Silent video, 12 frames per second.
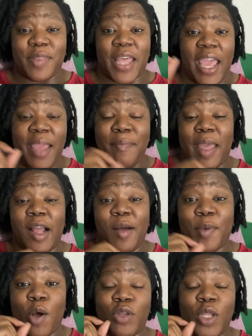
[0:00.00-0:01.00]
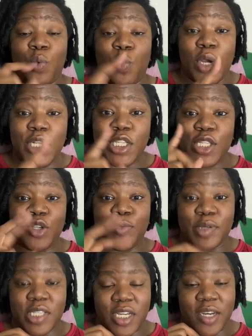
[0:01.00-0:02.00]
They make up only 1 to
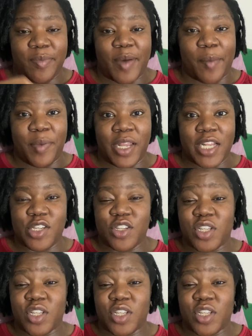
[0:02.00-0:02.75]
2% of the population.